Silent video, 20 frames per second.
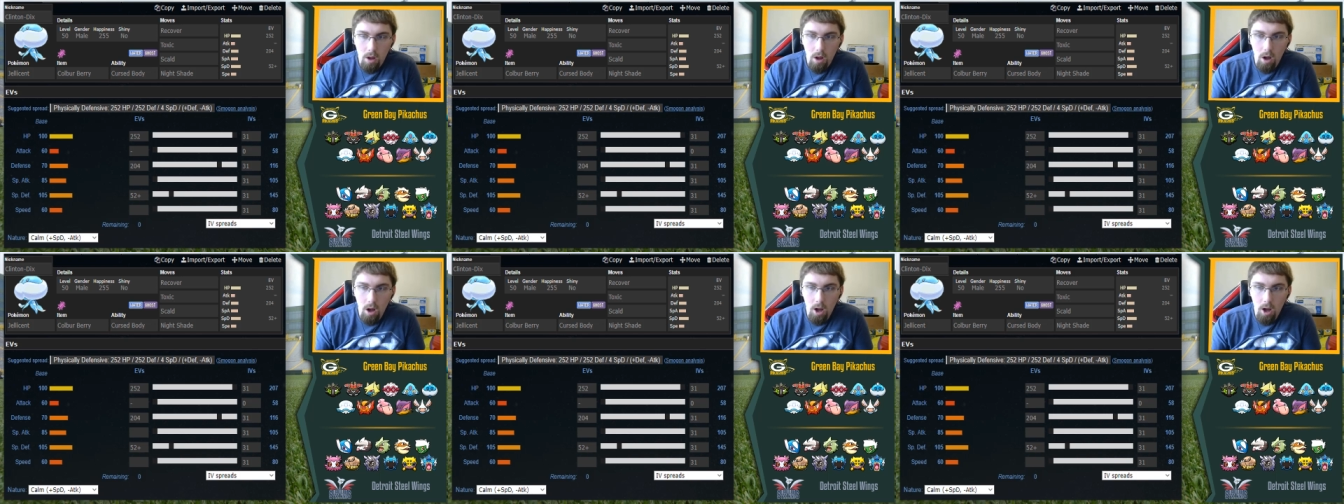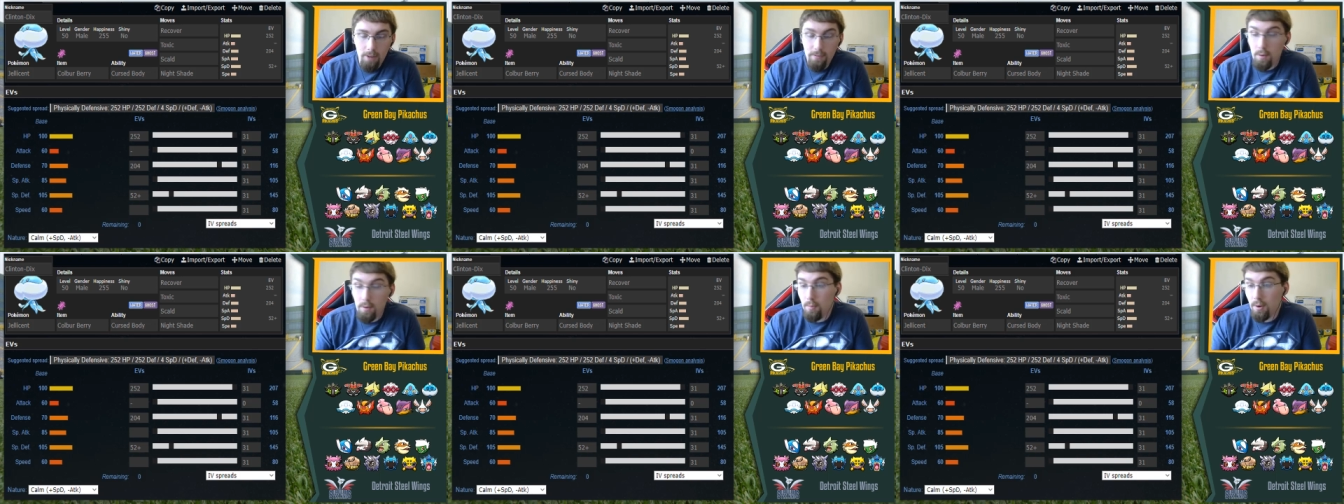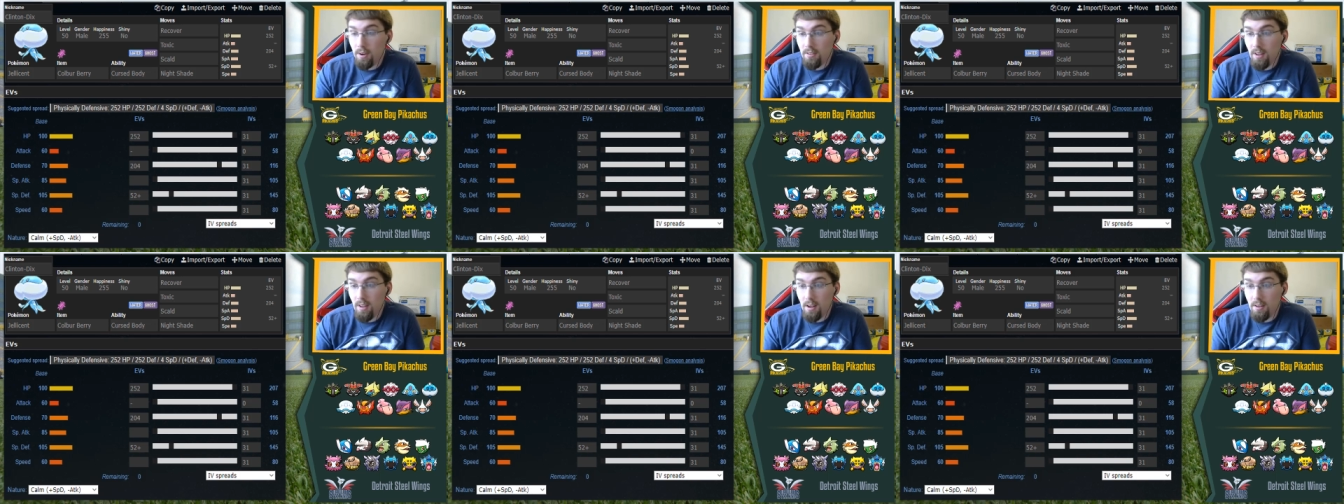uh, if he
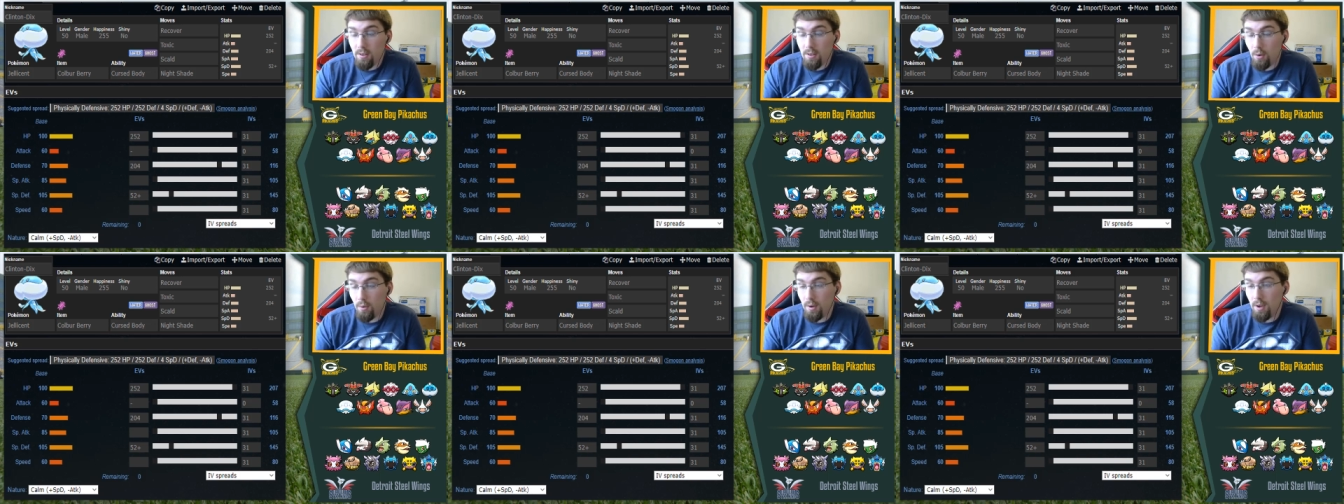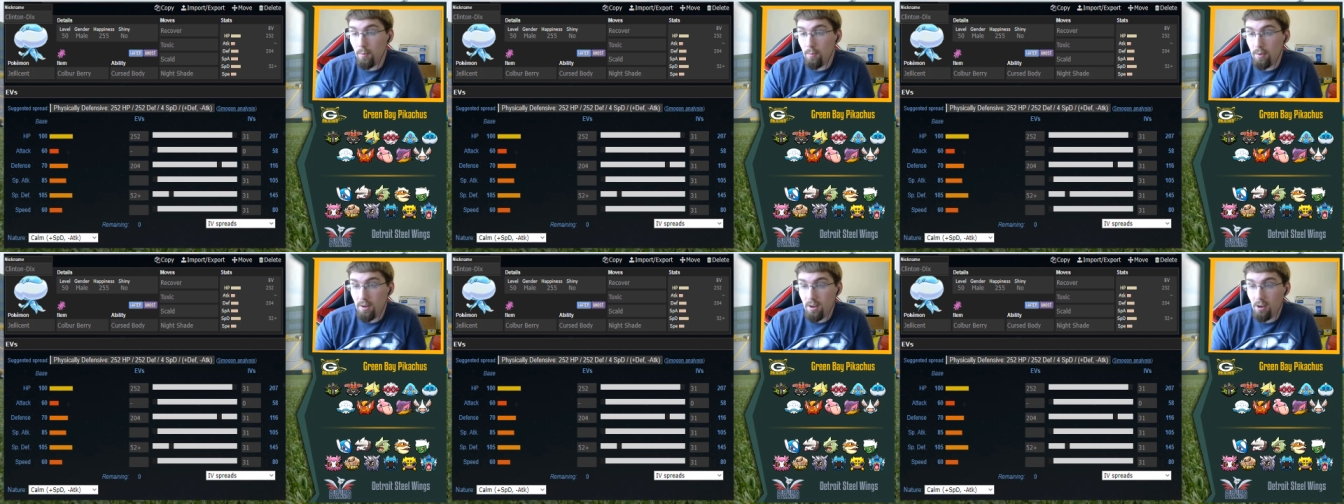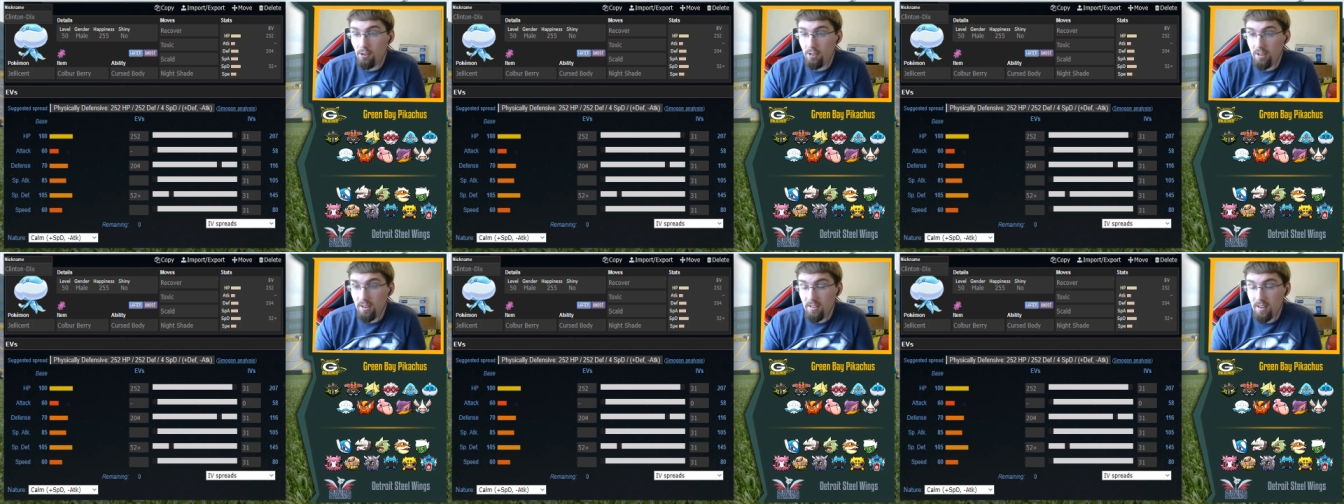brings that, so we can
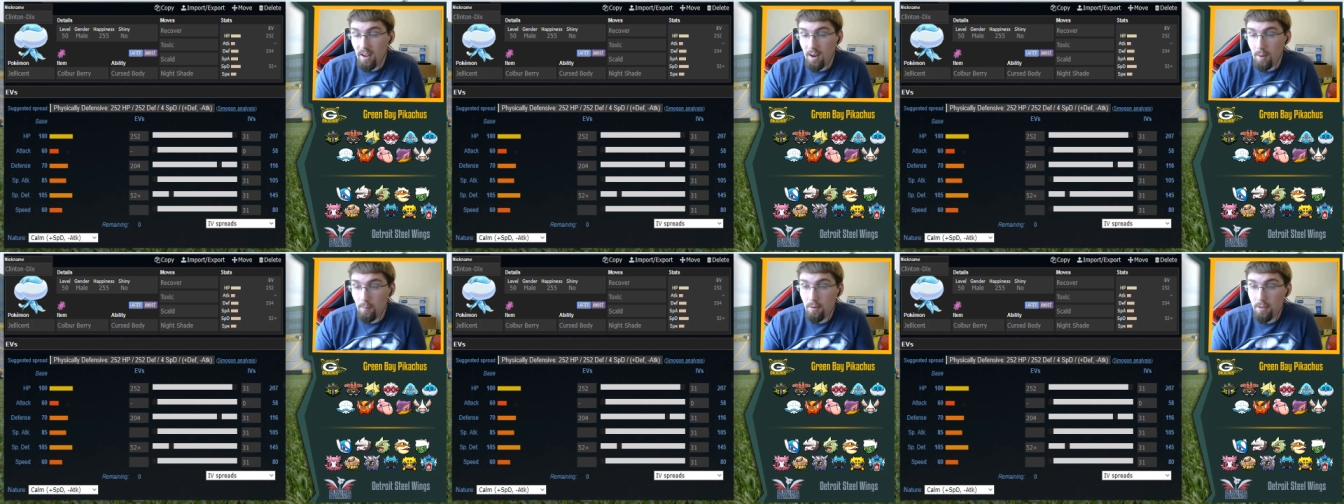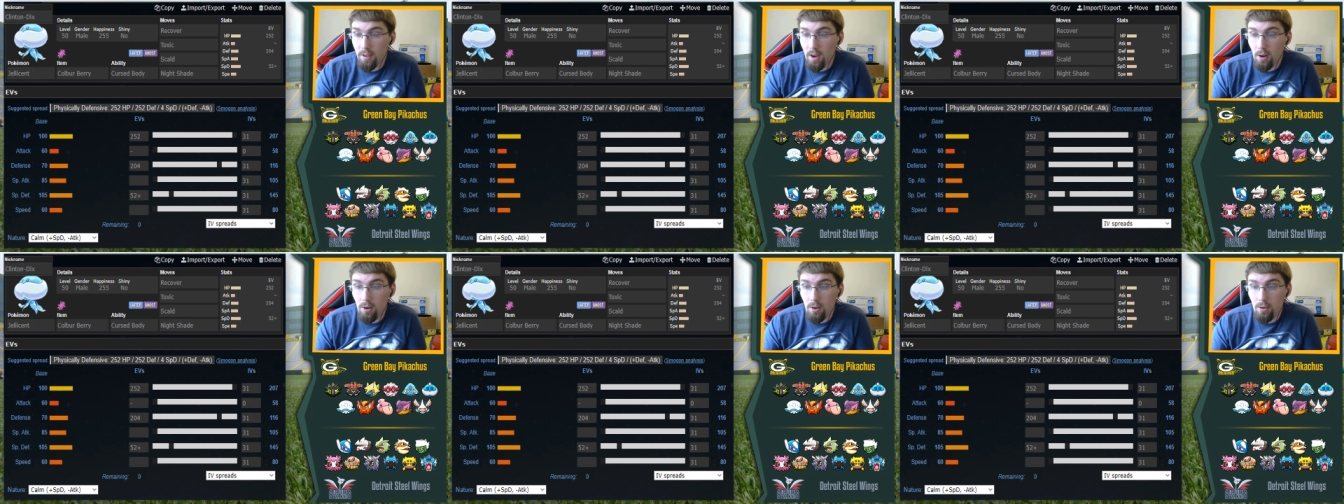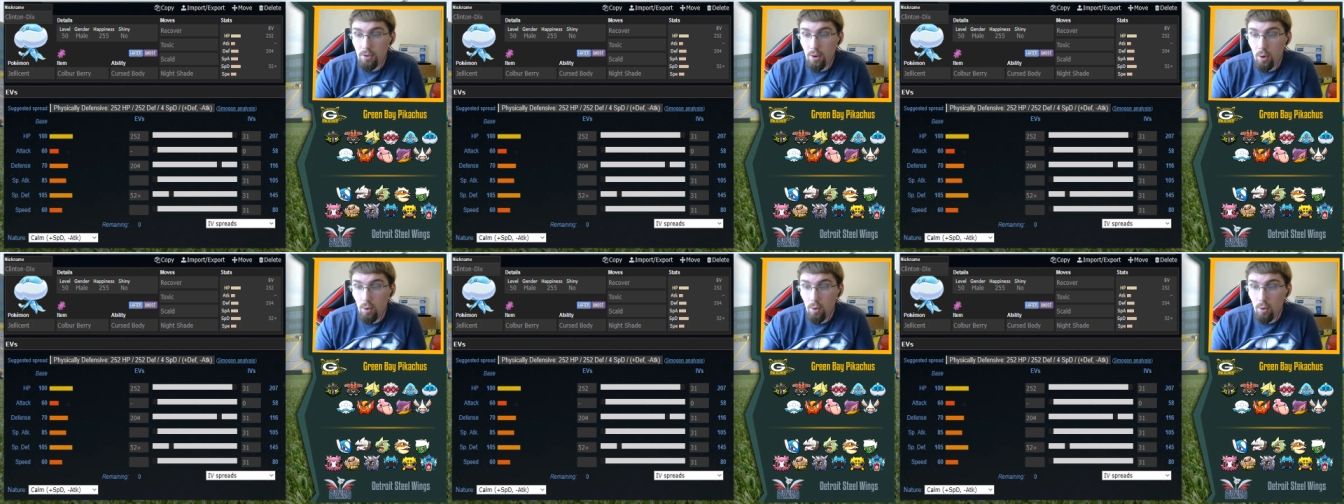potentially set up with
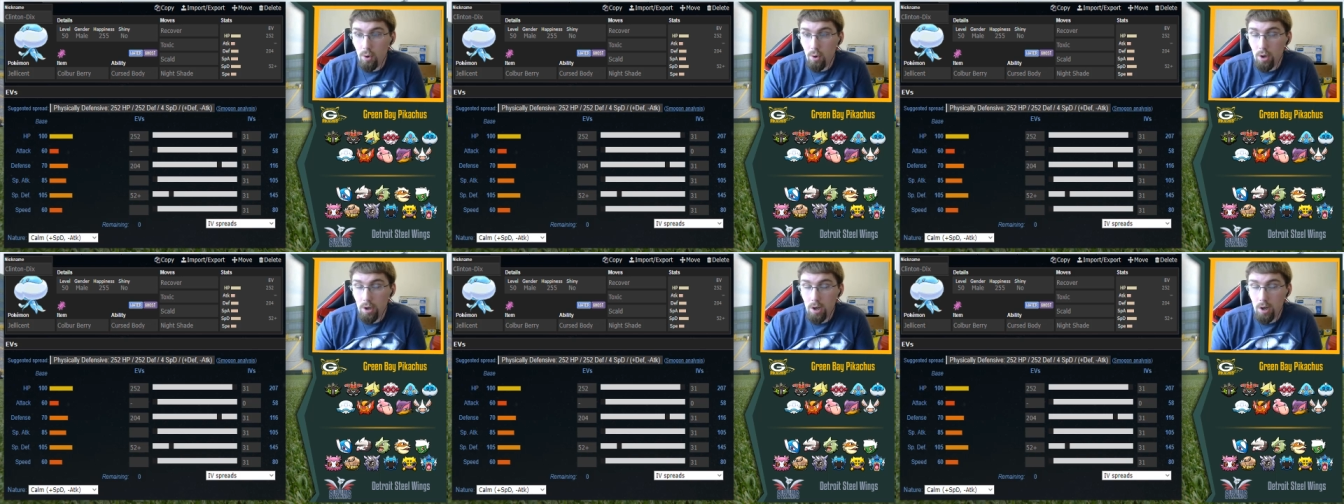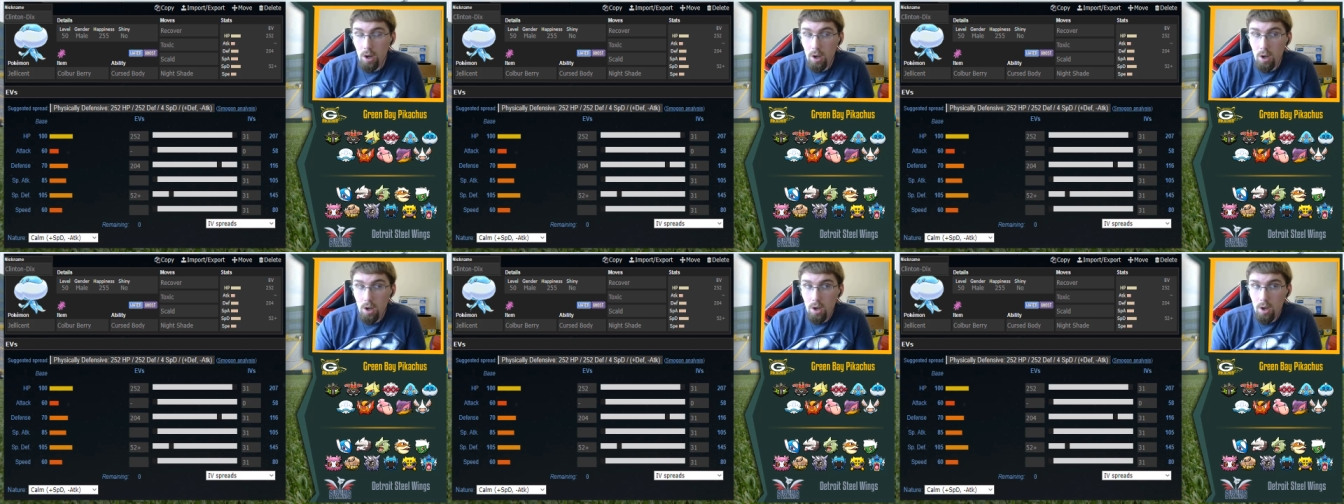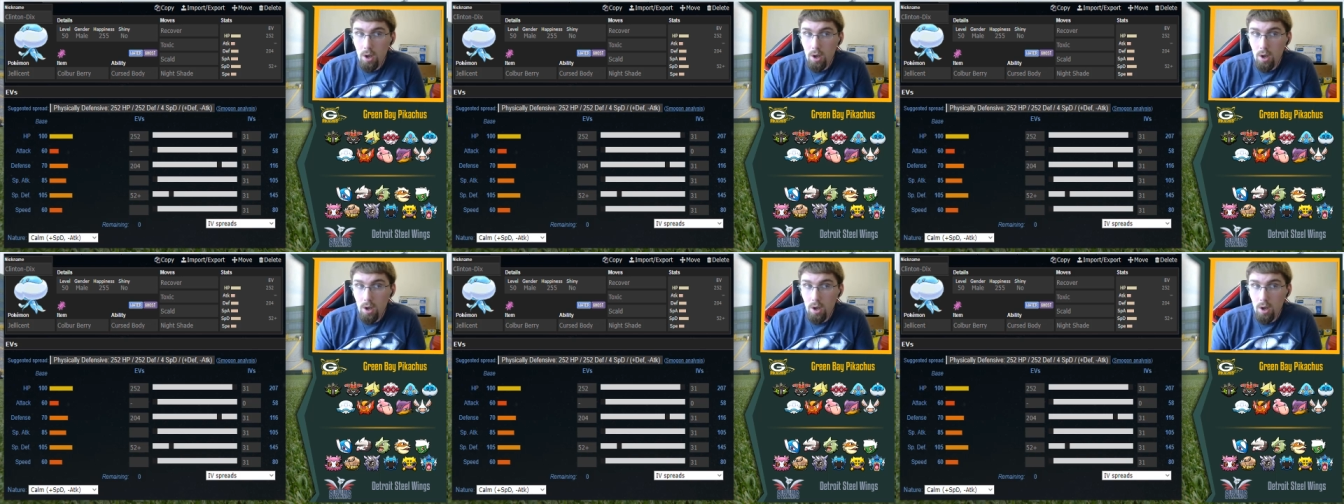Gyarados, or